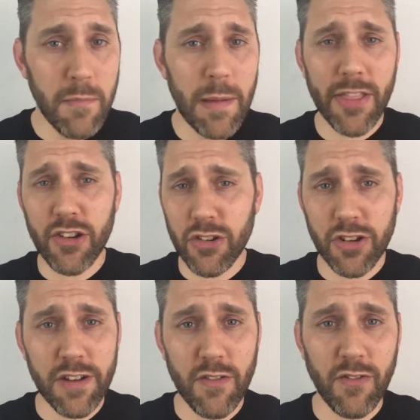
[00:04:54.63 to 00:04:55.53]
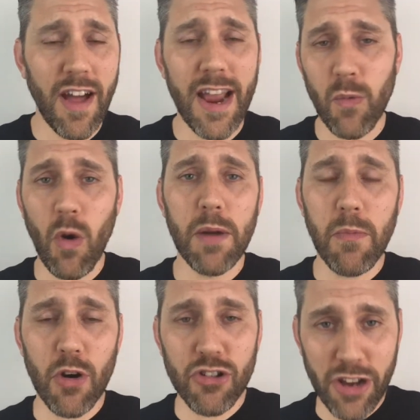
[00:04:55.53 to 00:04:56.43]
Maybe they just couldn't find one
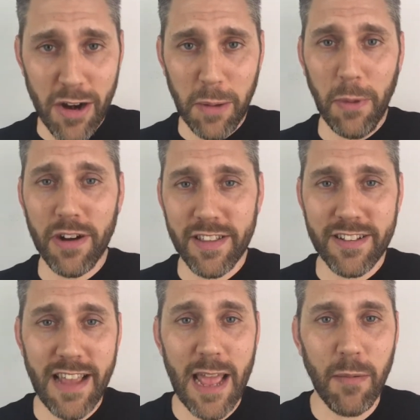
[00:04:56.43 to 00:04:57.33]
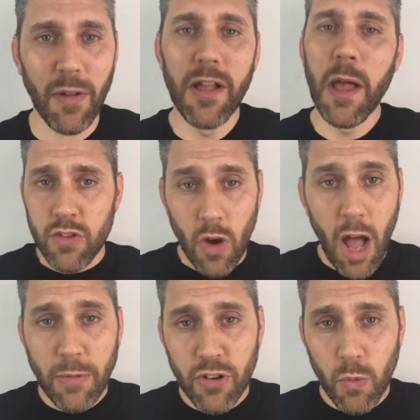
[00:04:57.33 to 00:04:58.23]
more chair to put at the table. So
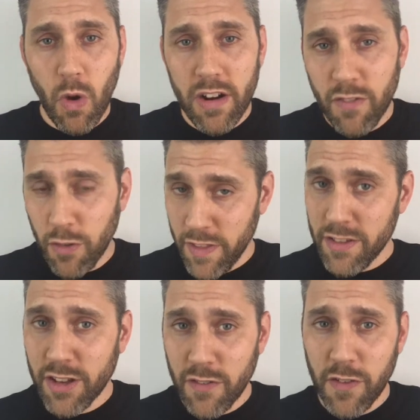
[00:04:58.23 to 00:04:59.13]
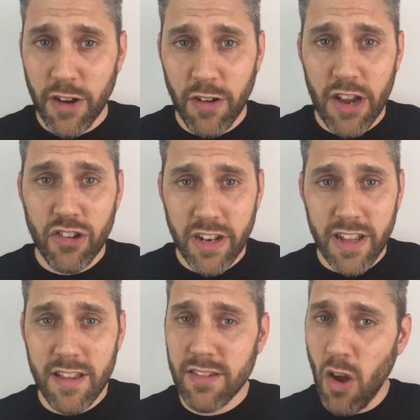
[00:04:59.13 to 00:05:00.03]
option one for this configuration
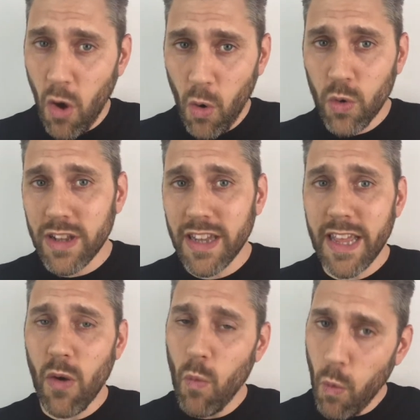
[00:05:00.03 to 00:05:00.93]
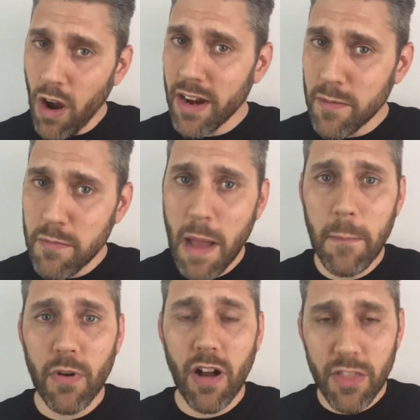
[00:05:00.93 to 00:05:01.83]
is only one
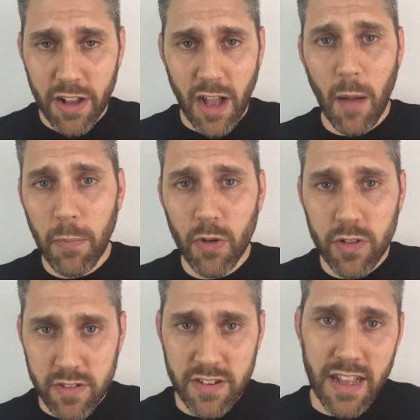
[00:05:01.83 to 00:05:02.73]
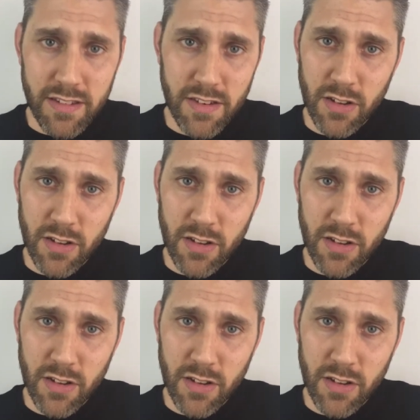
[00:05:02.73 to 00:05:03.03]
member of the couple sits.